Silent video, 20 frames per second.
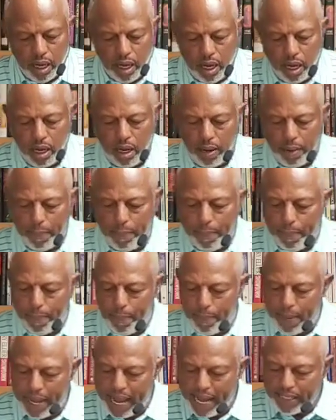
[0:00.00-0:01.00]
Uh,
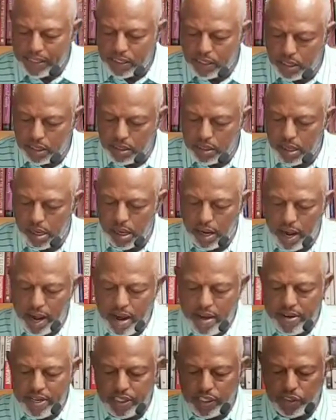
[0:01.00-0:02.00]
Pastor
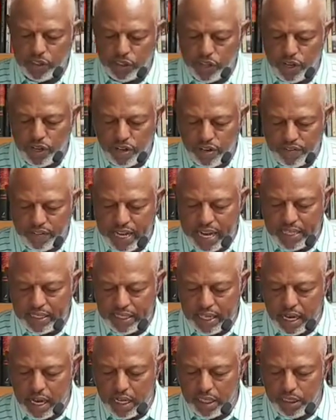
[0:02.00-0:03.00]
Harris served as
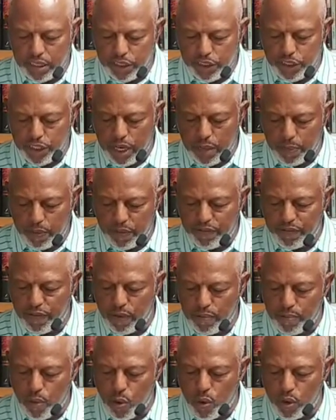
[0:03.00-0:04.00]
the under shepherd for
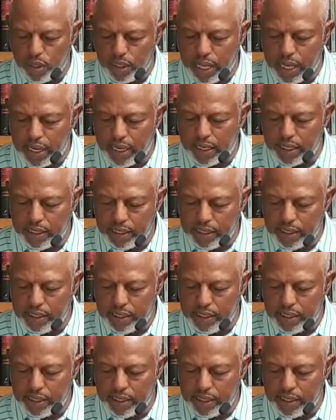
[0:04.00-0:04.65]
more than a